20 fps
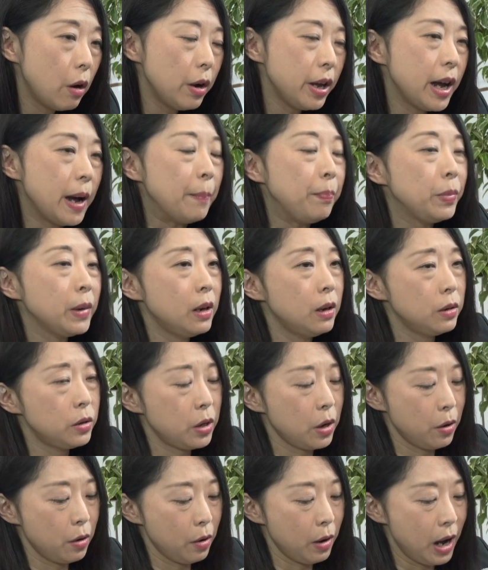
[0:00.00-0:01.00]
Oh yeah.
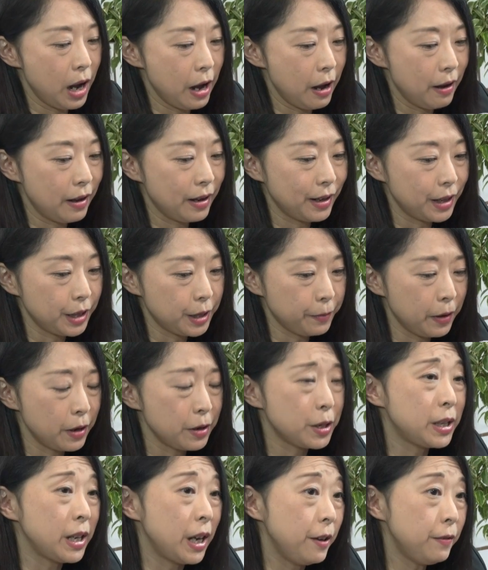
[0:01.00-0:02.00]
So as far
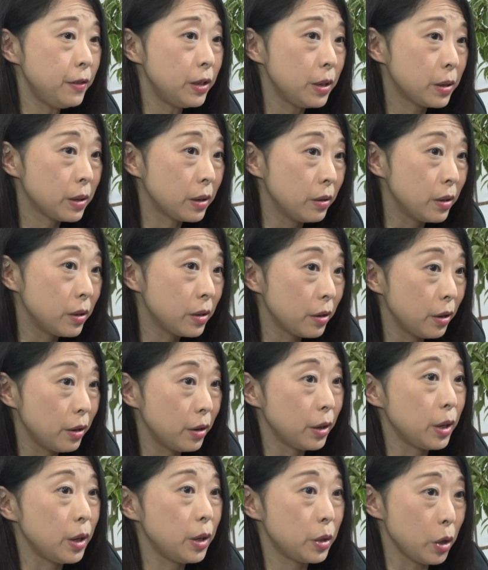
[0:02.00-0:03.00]
as safety is
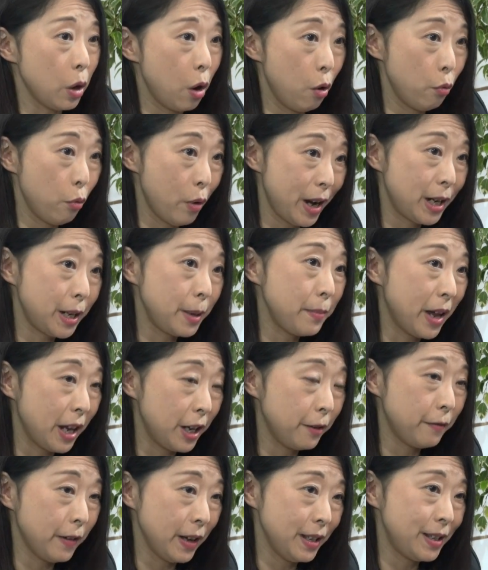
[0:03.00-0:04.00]
concerned, it's already
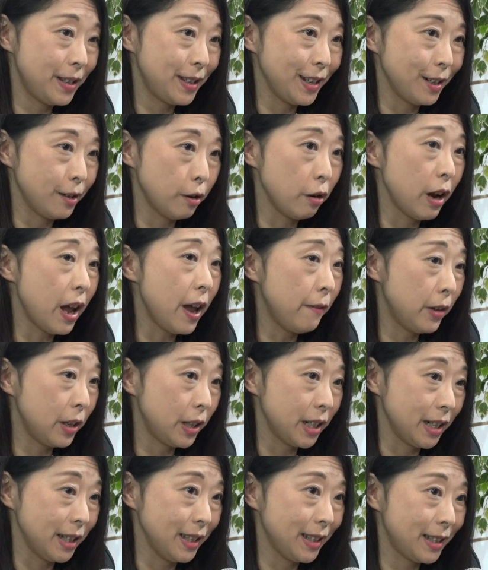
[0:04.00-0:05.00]
manifested or
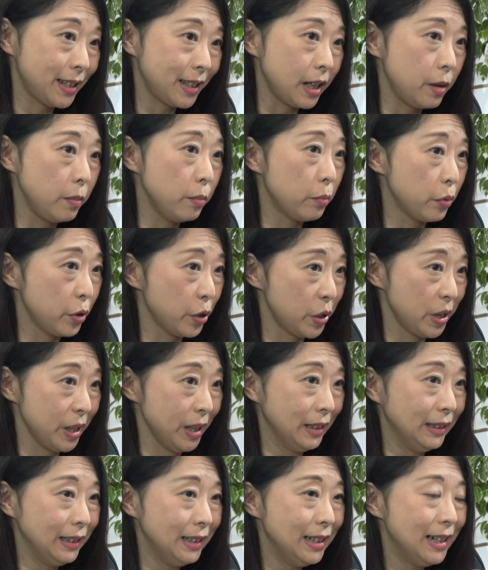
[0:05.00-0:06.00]
evidenced in
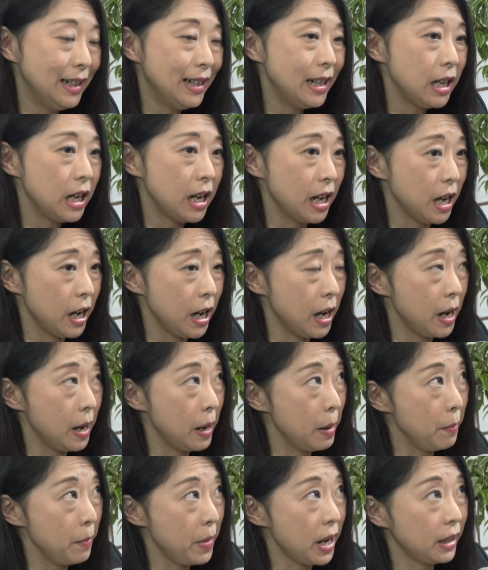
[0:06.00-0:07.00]
Brazil,
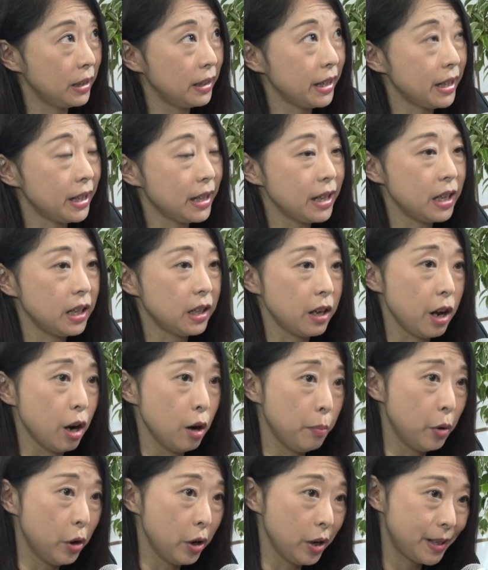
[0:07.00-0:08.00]
mainly in
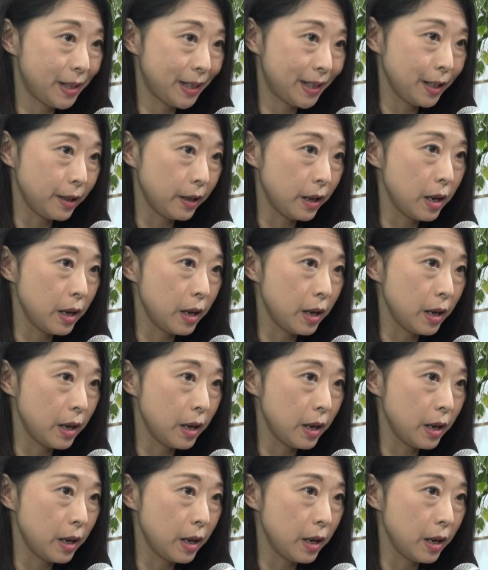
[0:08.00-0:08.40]
airports